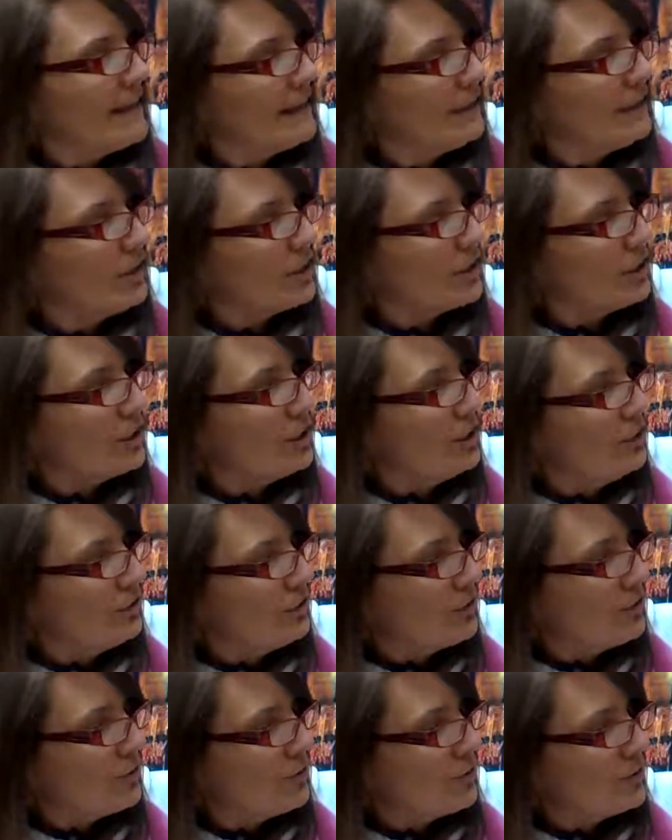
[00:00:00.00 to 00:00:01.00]
Look,
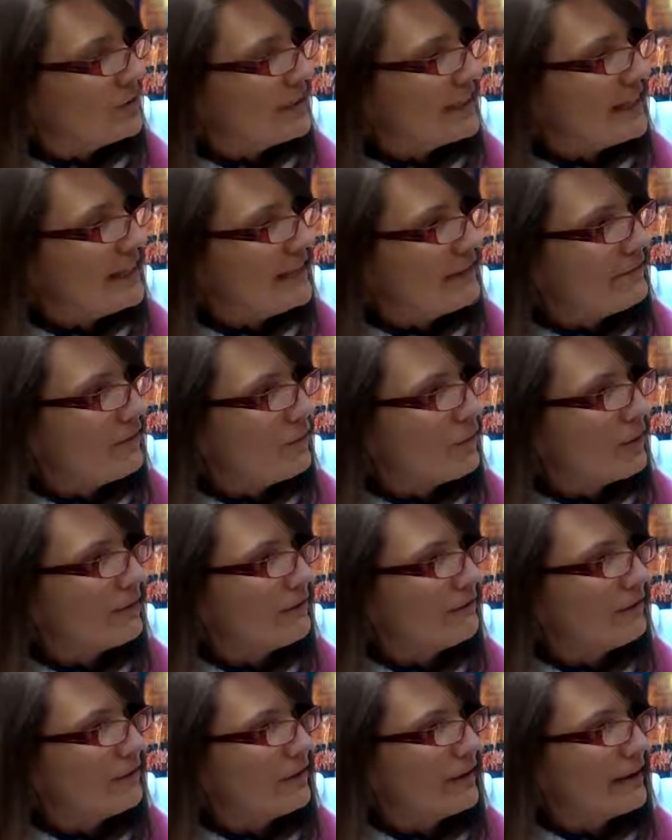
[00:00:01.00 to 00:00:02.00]
unicorns eat for
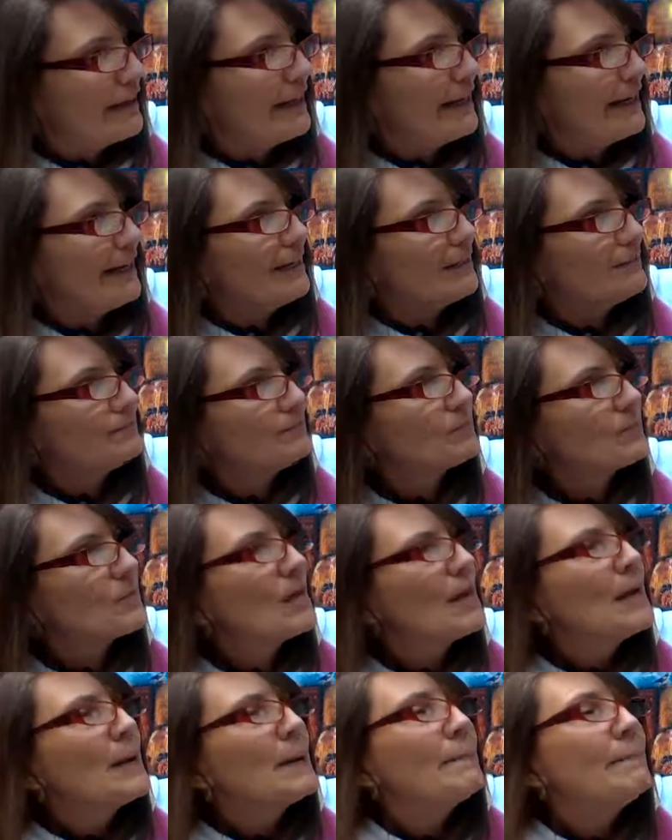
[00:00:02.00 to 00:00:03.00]
free.
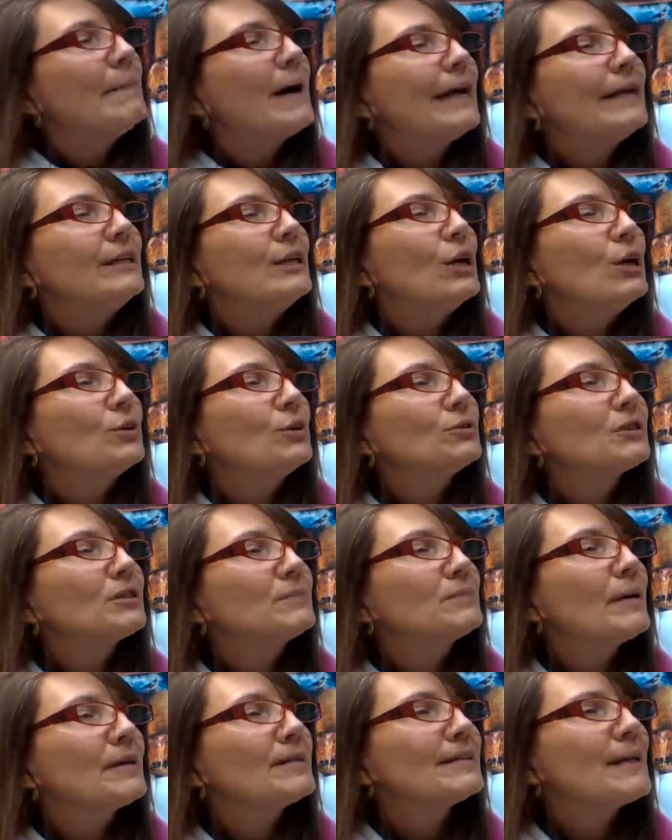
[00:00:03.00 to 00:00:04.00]
My nose
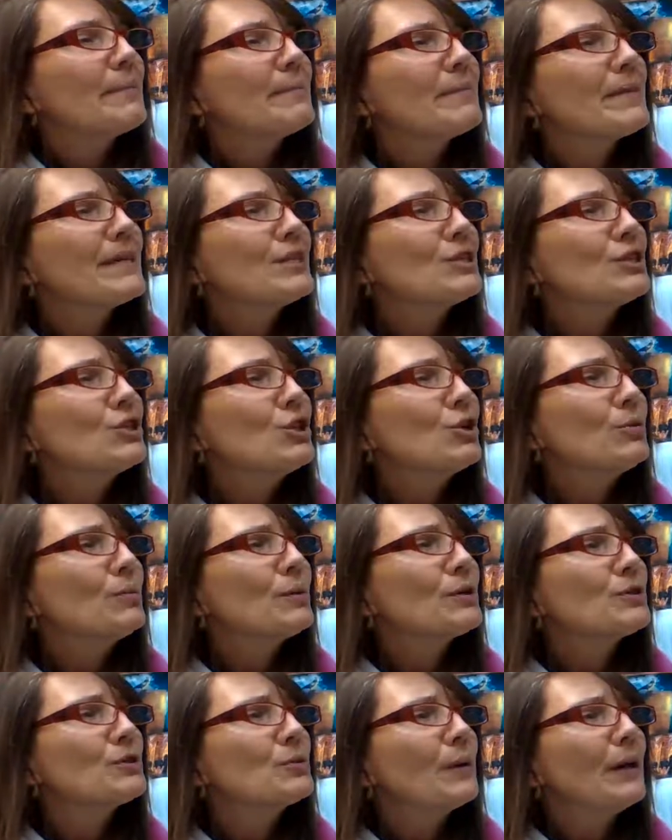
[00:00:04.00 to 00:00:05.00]
smells something
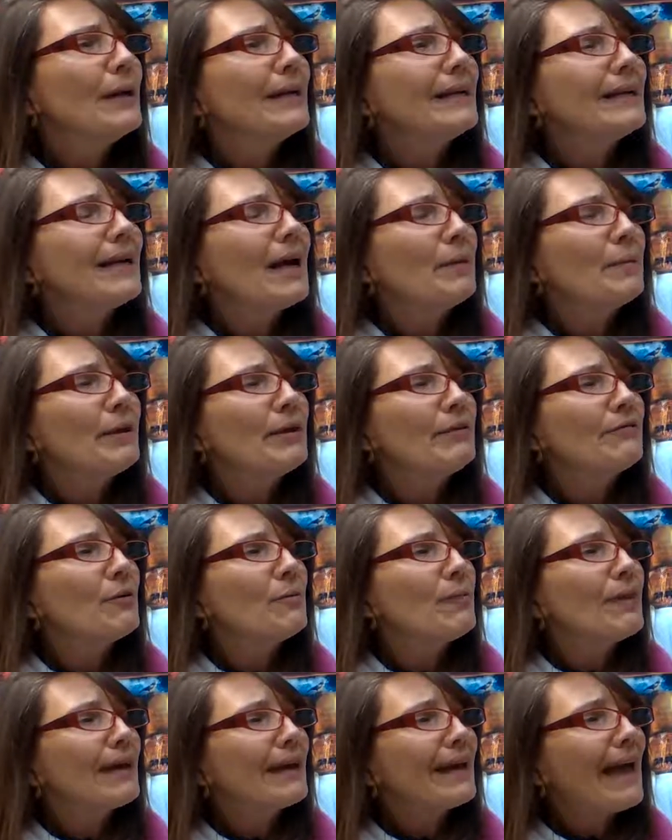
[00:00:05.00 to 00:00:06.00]
super sweet coming
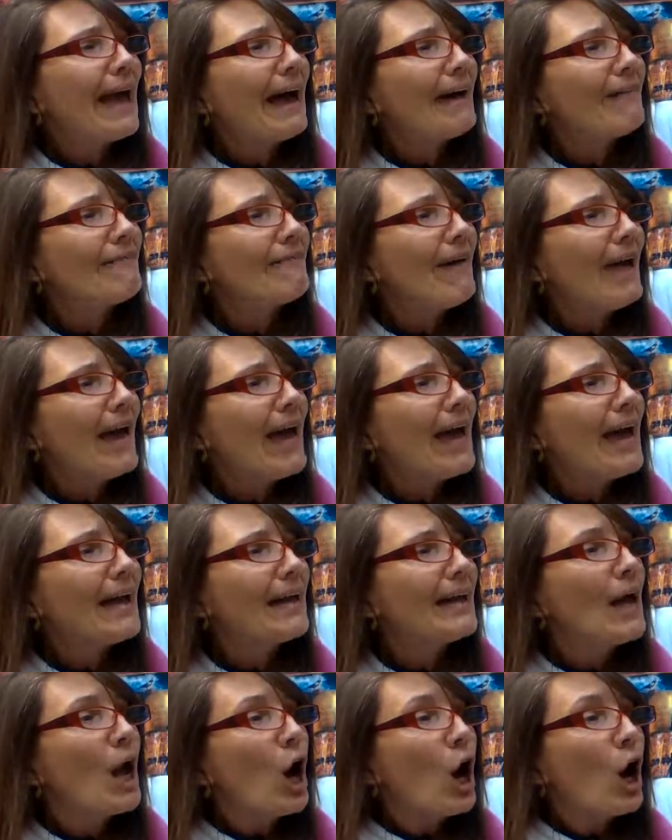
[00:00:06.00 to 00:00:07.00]
from the
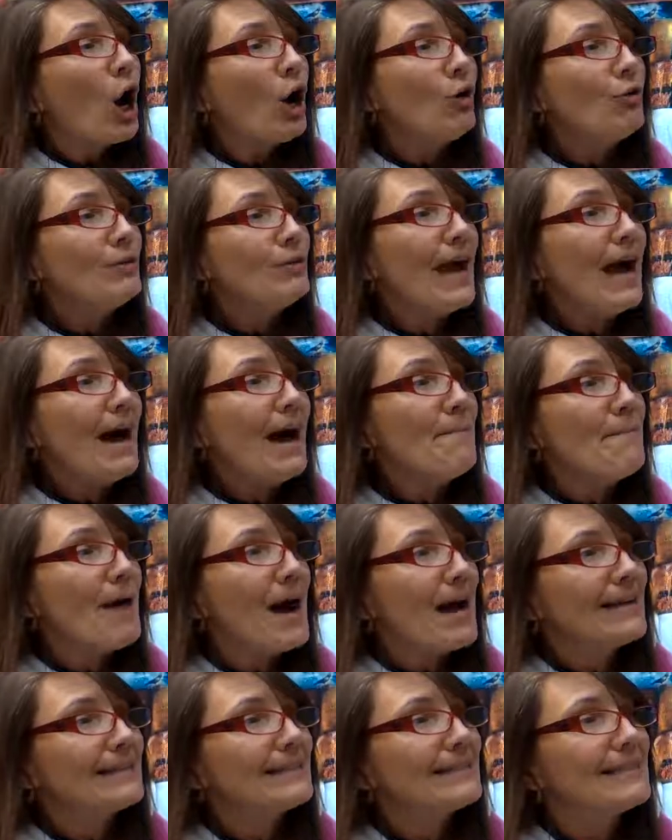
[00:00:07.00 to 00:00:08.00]
cafe. Oh, yum!
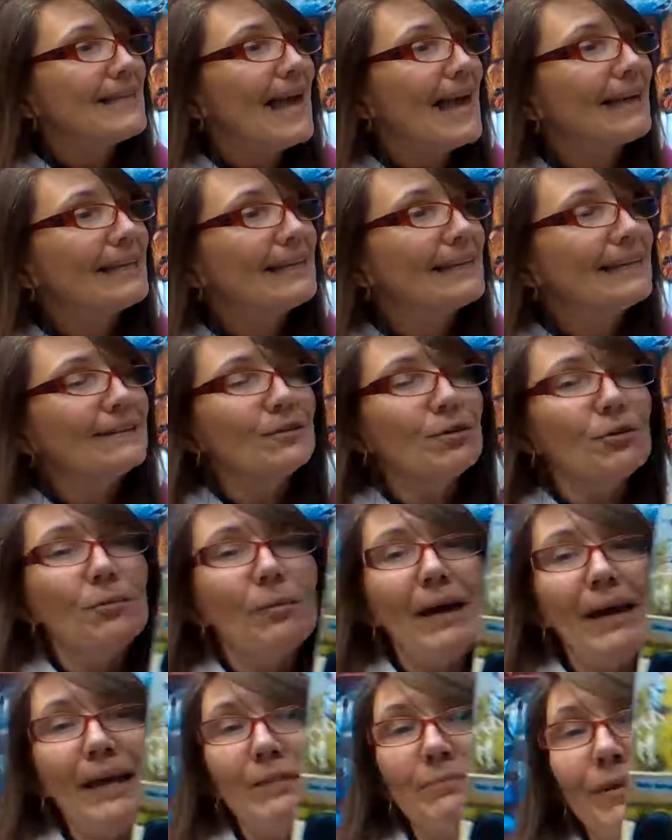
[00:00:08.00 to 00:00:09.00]
I snag a little
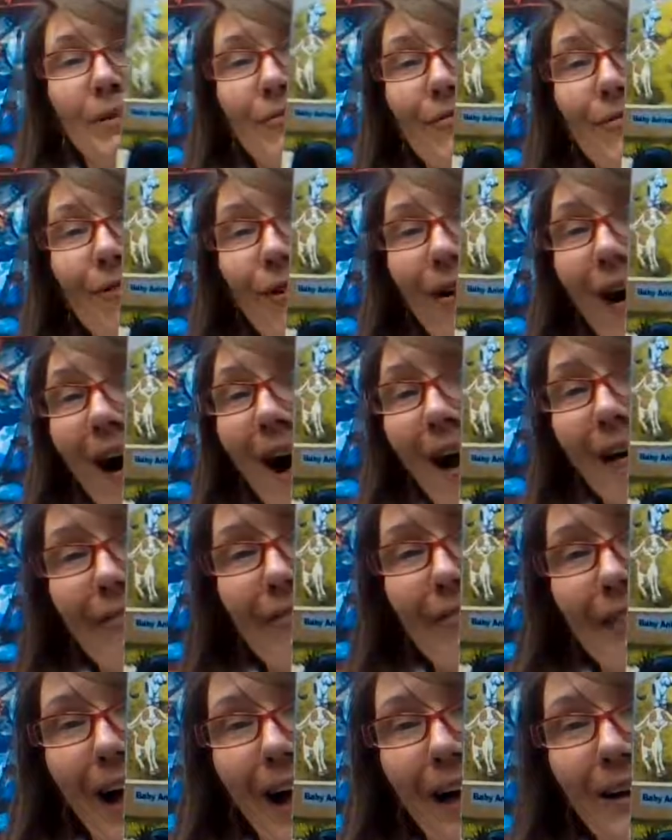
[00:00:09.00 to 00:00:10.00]
bite before I
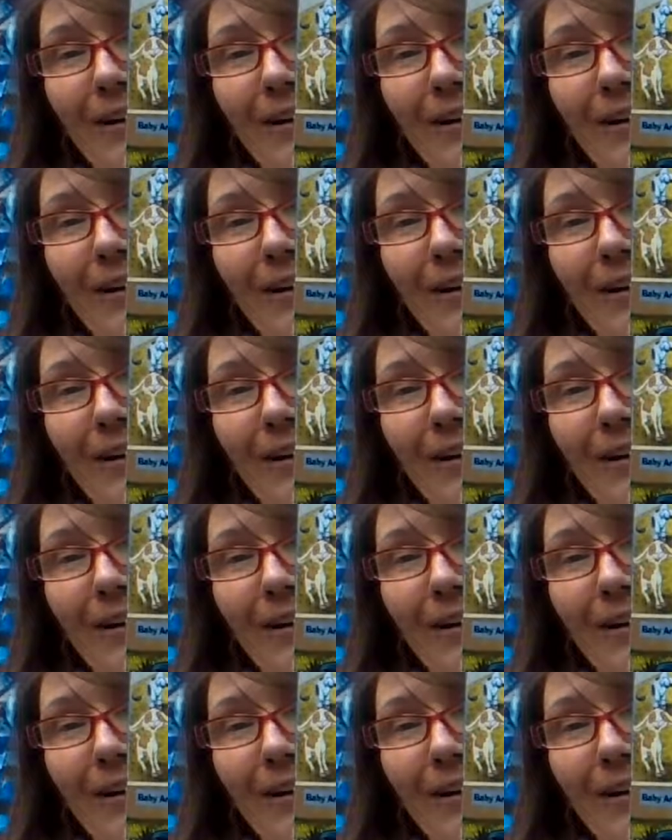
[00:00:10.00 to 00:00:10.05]
fly